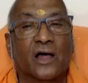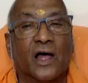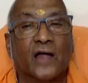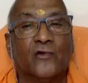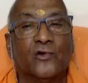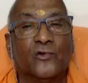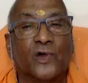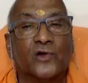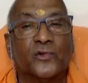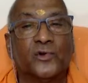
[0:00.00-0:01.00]
I don't
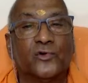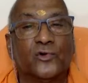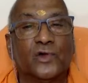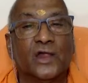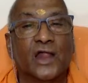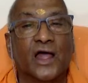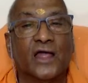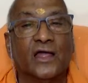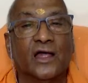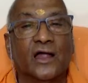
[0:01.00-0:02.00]
want to be told a
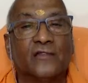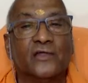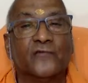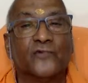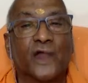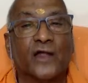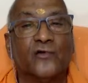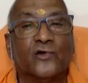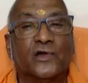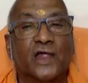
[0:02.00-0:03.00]
lie, and therefore I
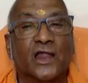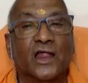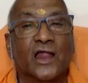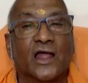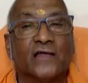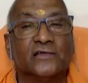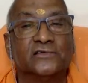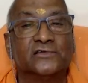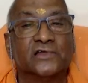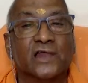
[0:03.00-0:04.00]
don't tell
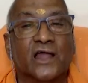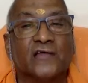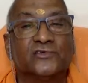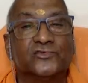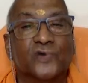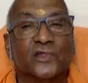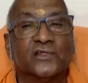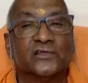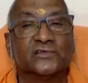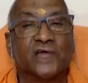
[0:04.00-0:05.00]
lies to
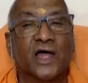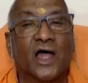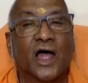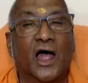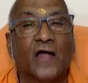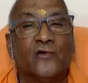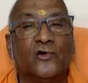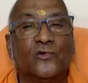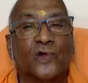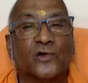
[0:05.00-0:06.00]
others. I
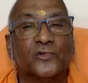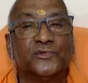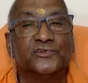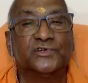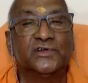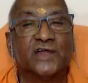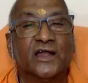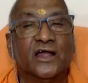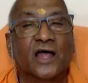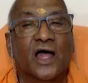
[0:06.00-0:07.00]
don't want to be
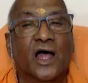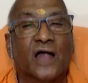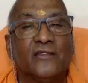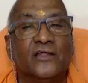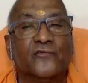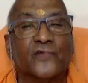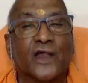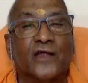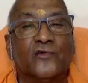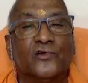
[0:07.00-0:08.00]
cheated, and therefore
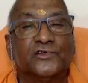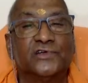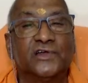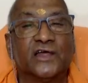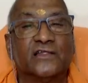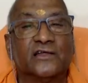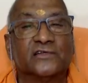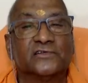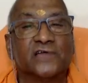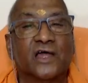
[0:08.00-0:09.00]
I don't cheat others.
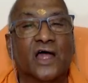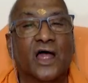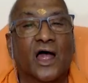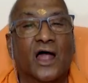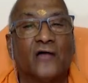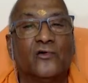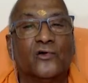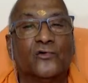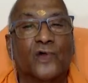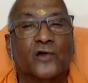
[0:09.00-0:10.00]
I
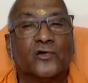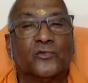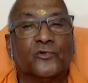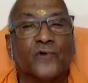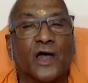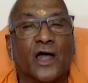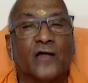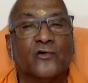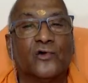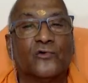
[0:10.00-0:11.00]
don't want
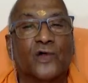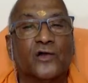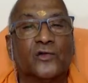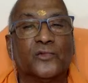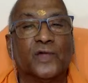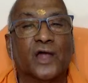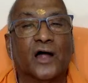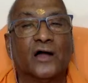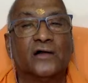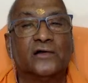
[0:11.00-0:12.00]
to be
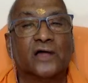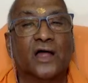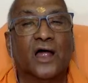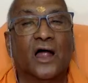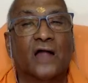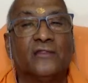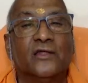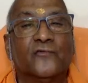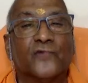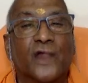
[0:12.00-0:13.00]
hurt, and
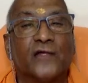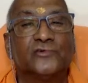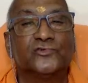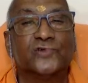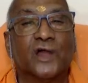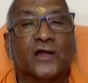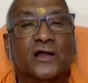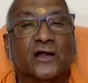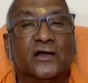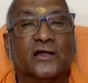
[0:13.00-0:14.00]
therefore I should not
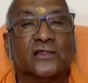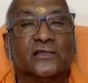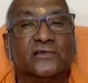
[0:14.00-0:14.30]
hurt others.